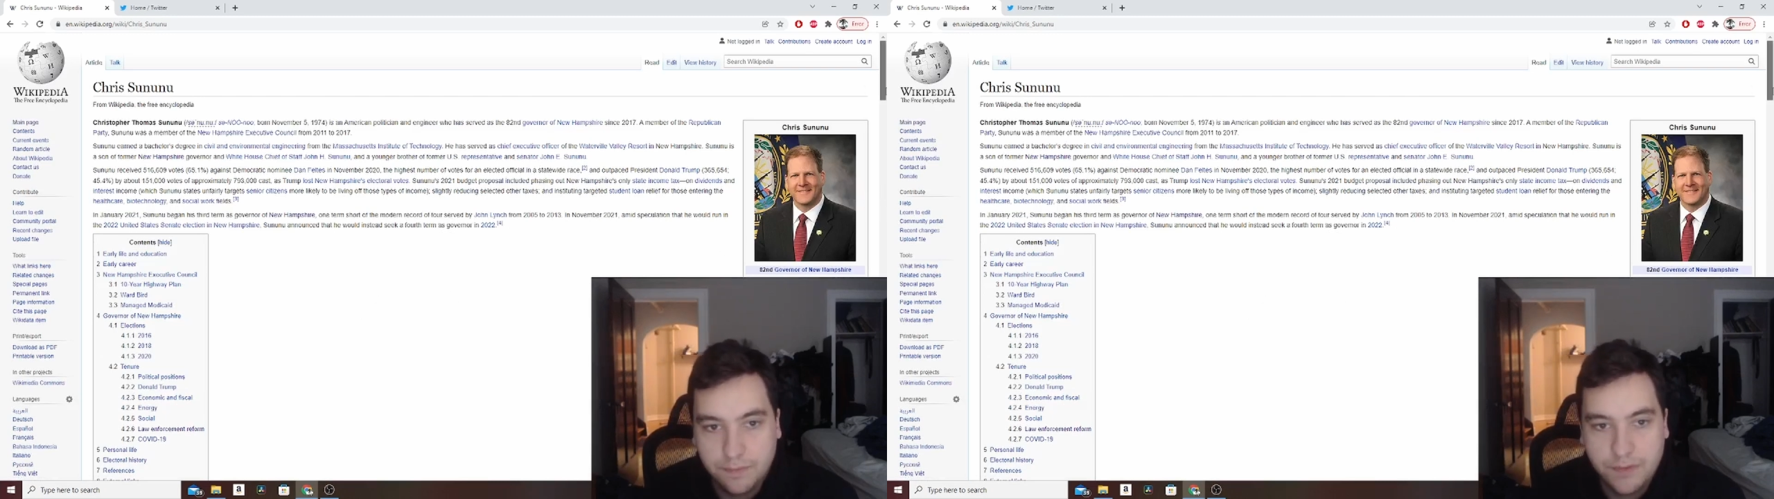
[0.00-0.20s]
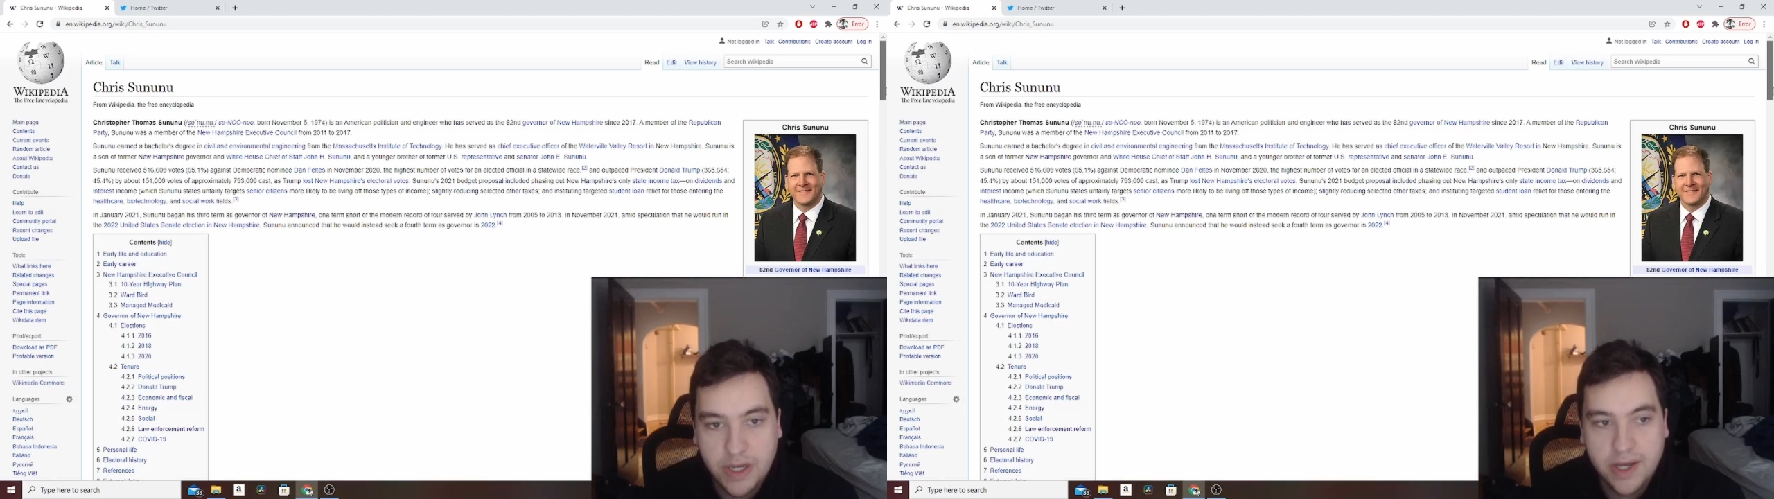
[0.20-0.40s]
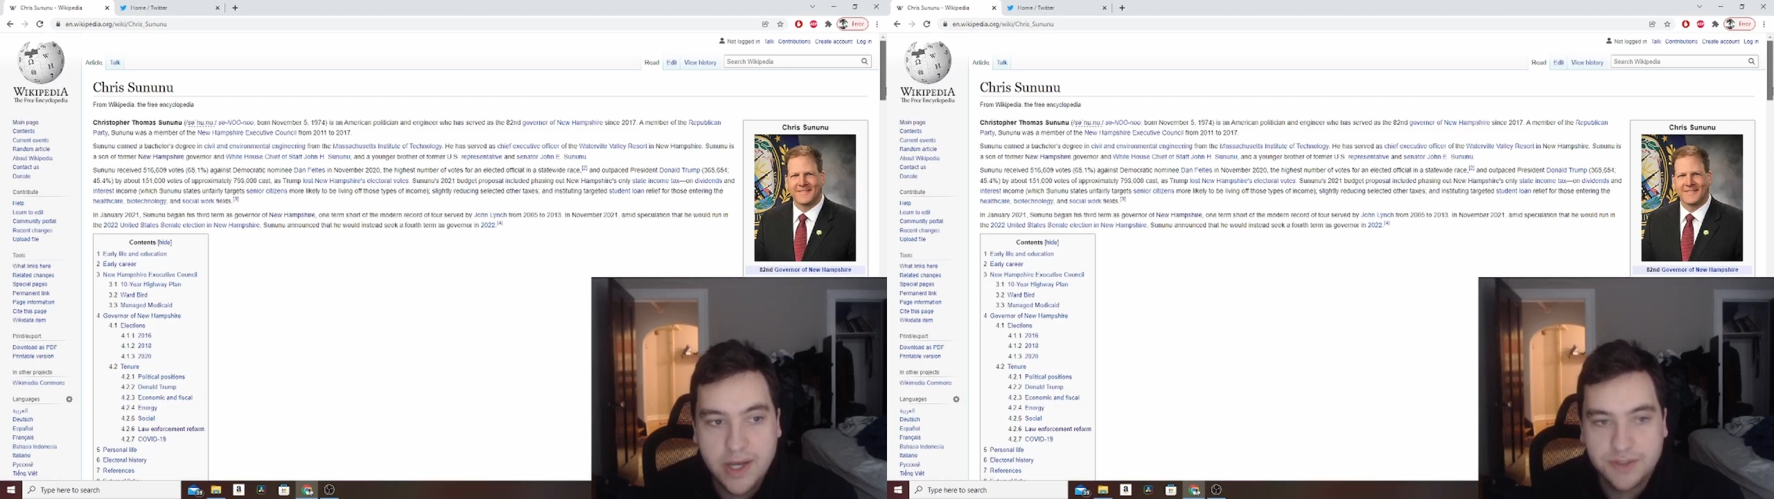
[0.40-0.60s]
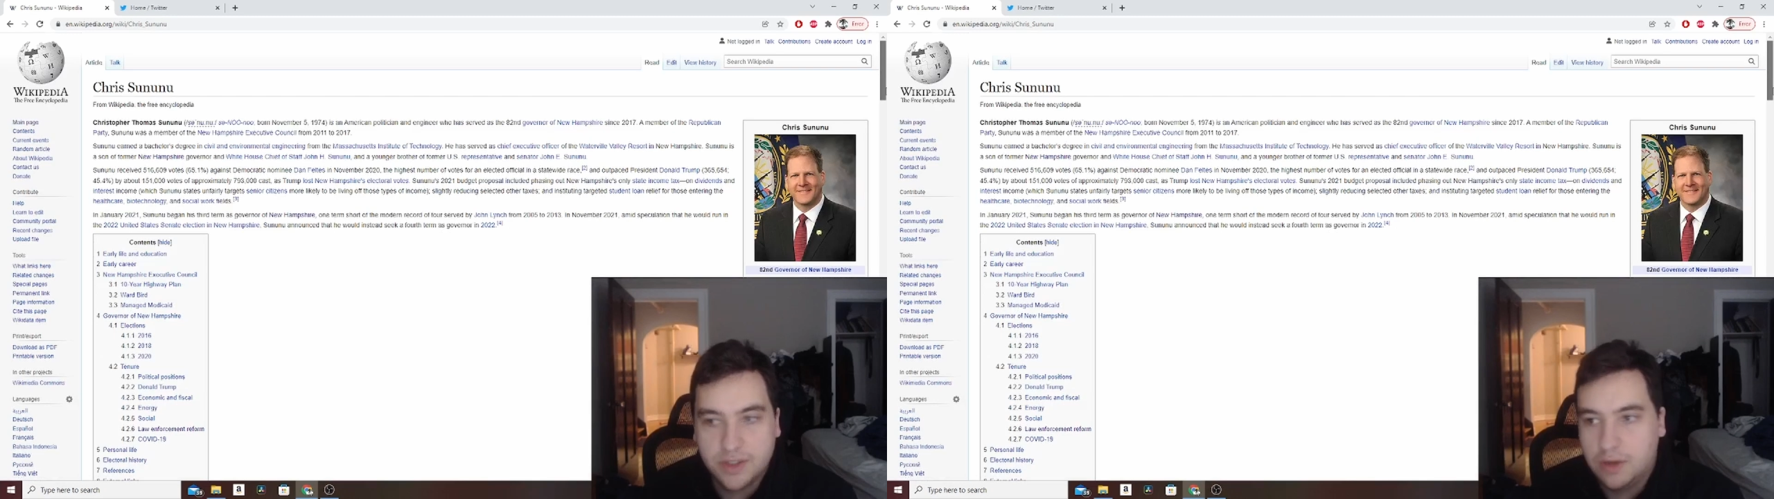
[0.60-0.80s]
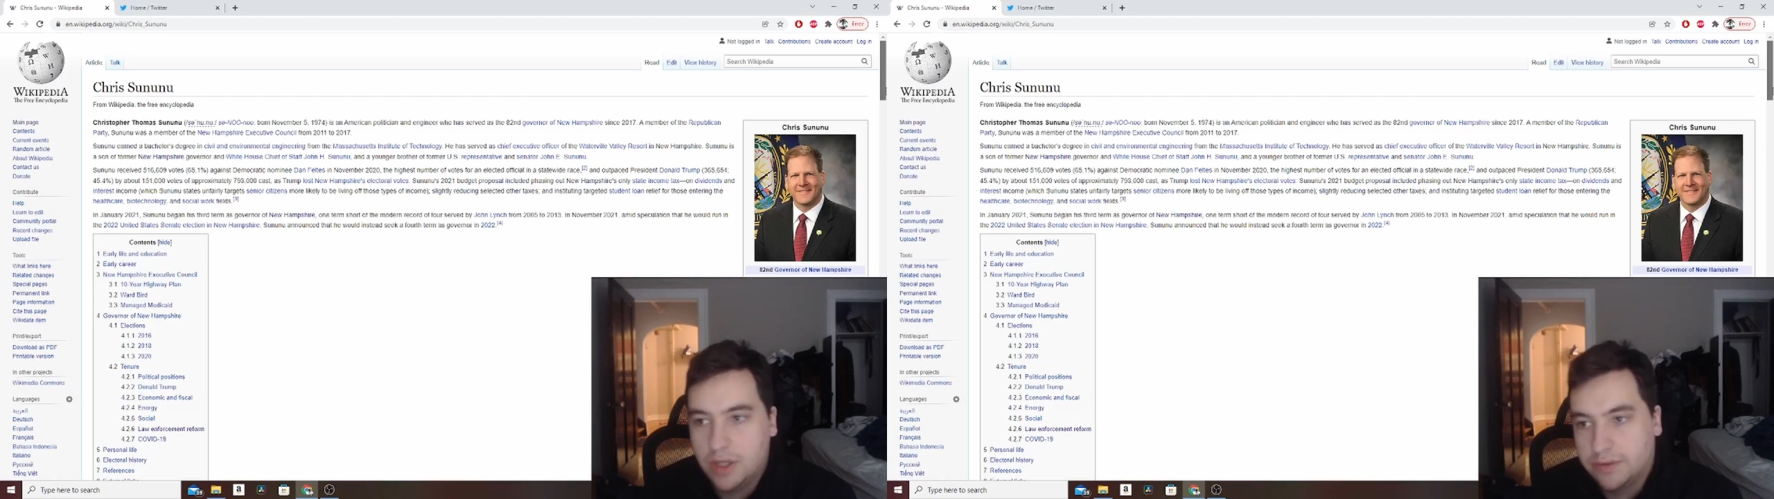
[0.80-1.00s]
fat ass and
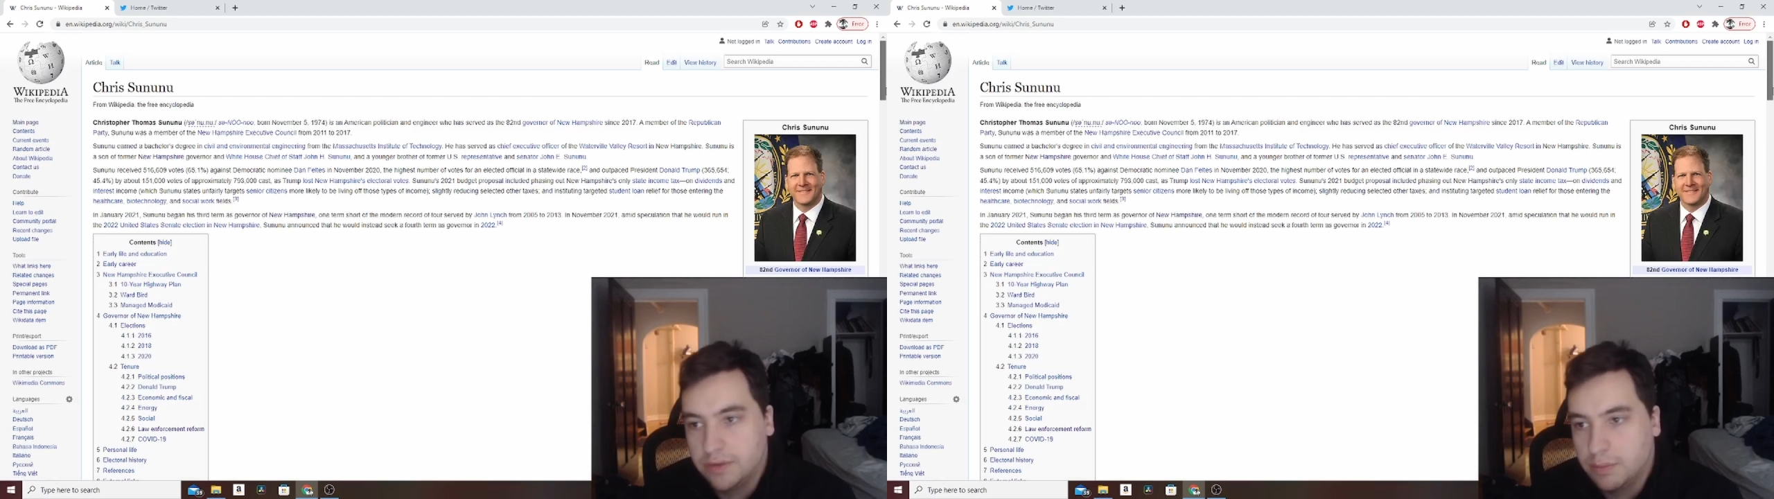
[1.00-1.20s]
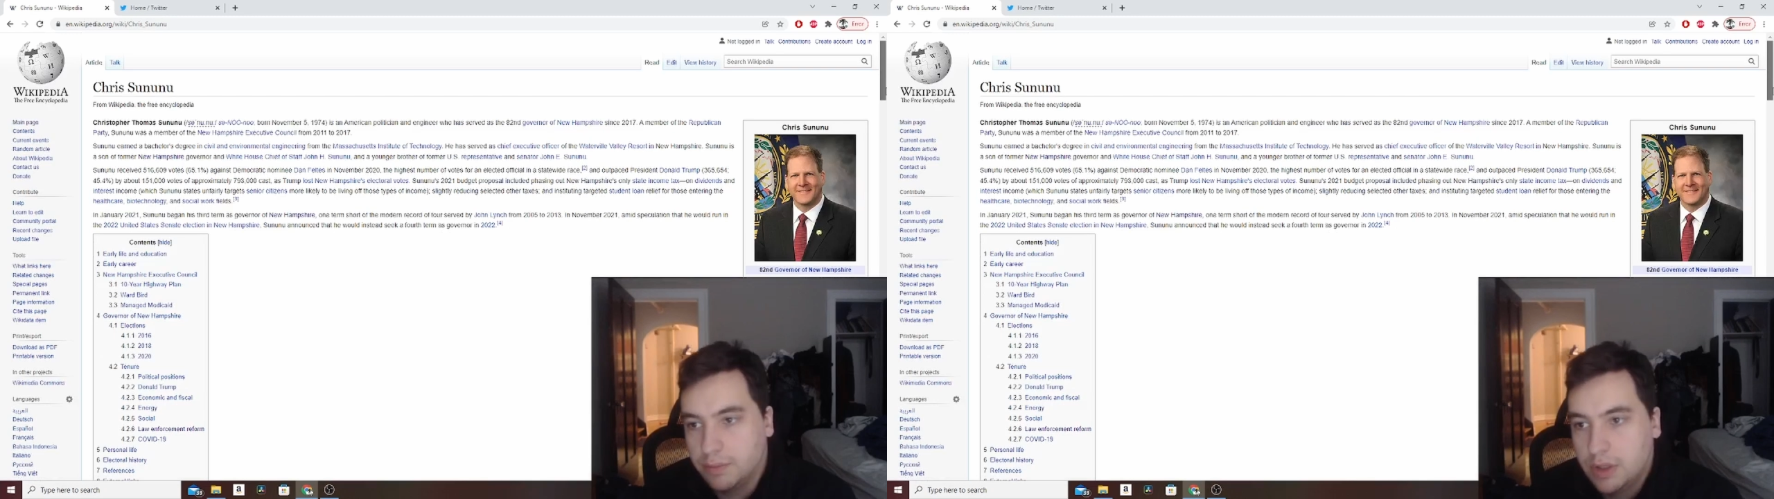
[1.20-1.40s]
collect their